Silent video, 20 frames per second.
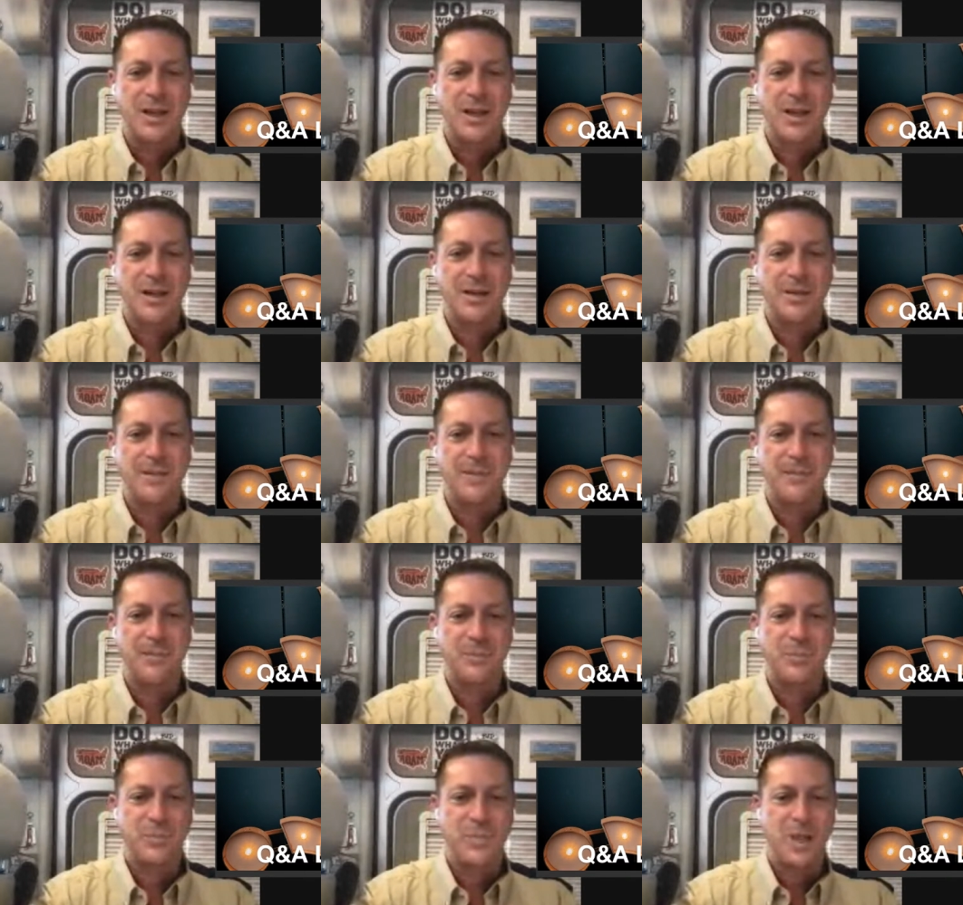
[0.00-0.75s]
Um,
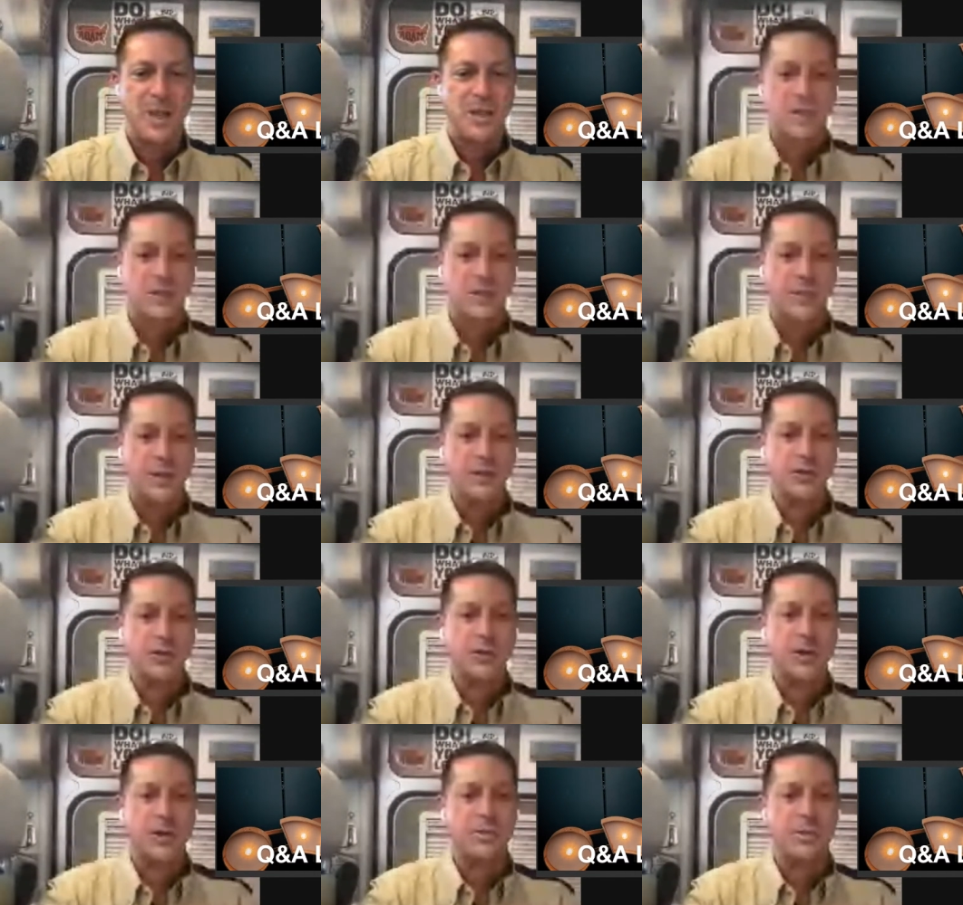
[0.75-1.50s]
some
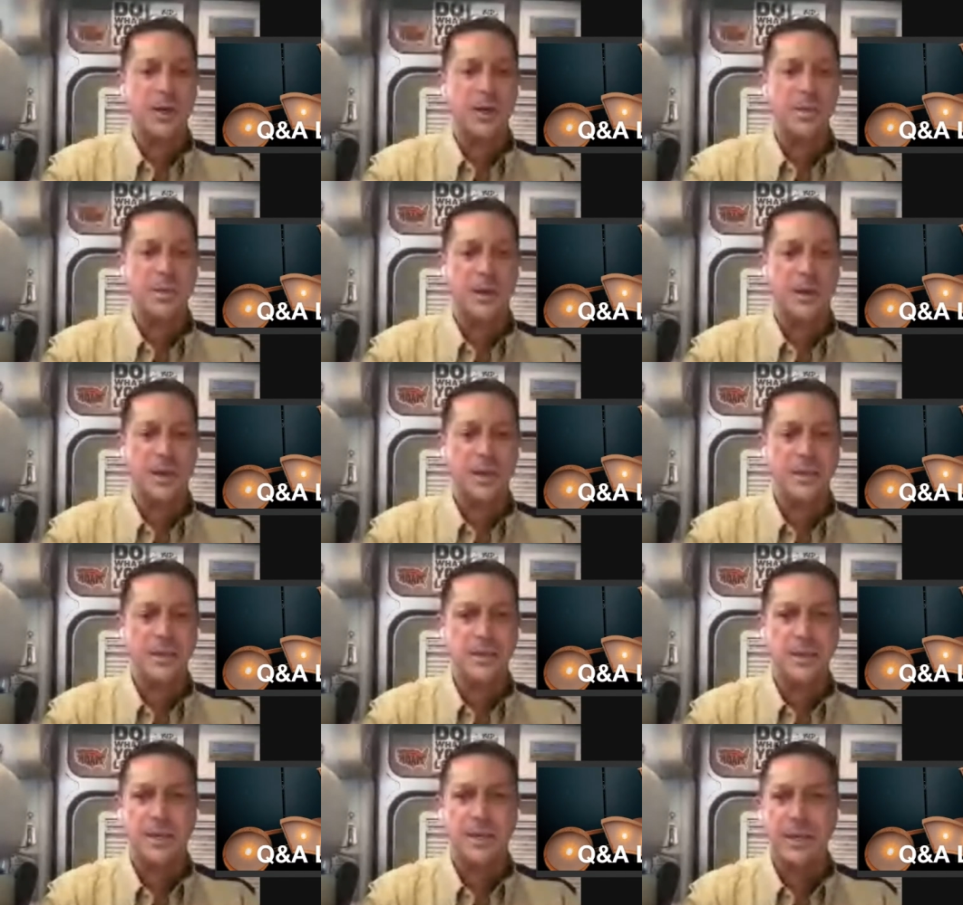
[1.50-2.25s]
things that are on my
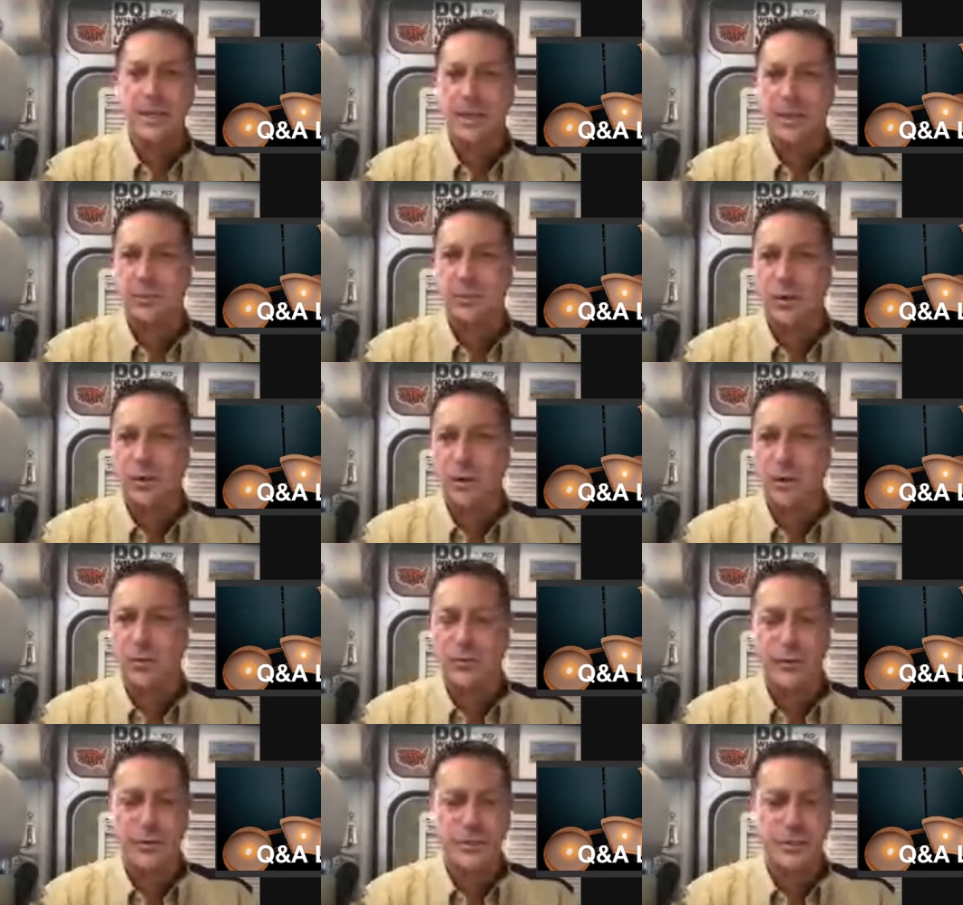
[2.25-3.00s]
mind, and we'll
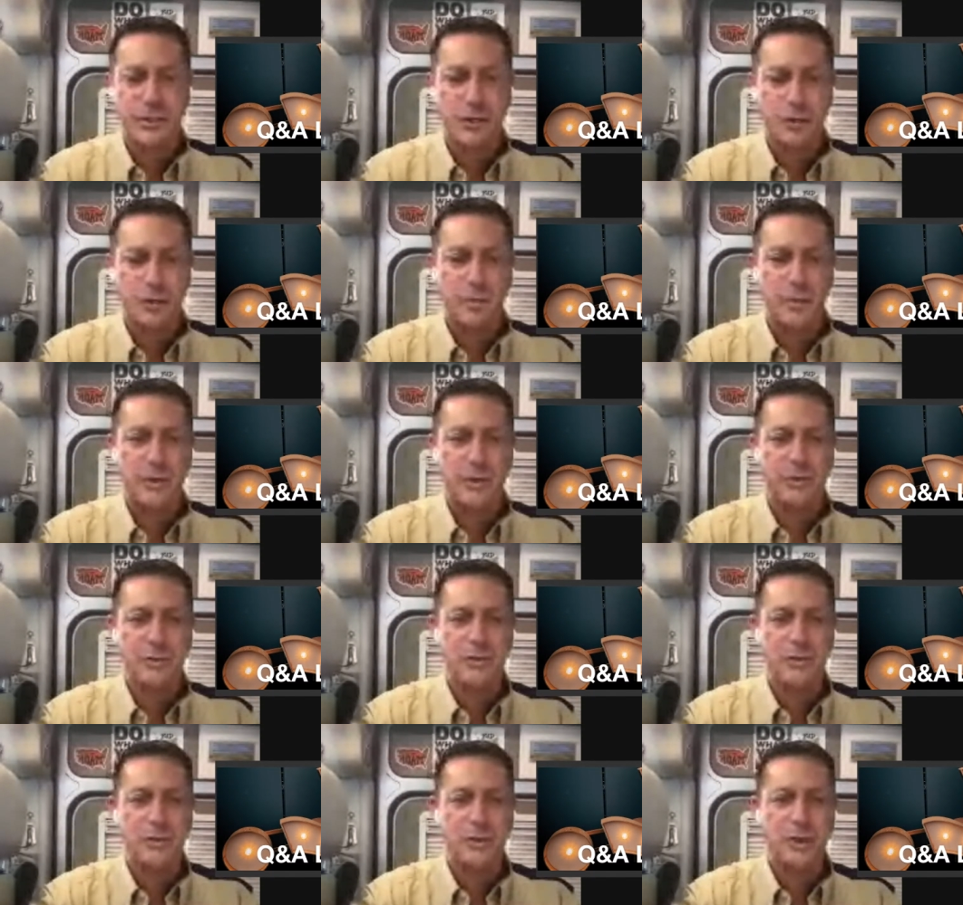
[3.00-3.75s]
go for just another minute
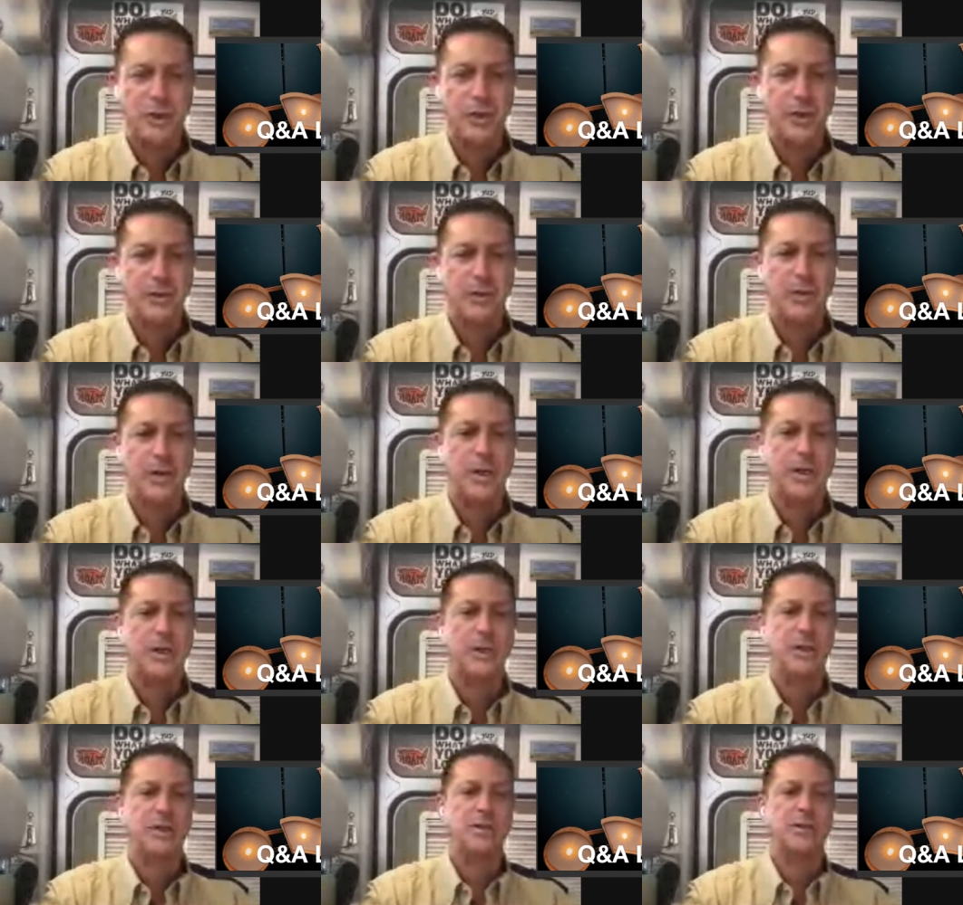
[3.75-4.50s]
or two here,
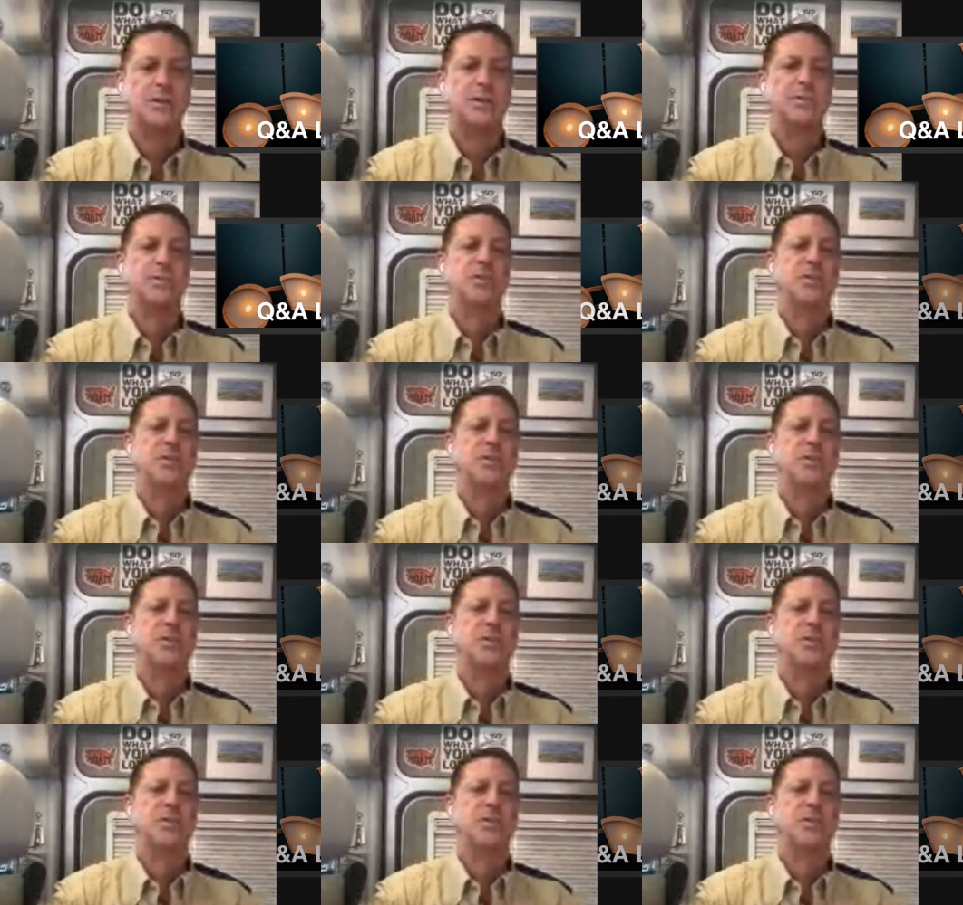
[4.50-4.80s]
is,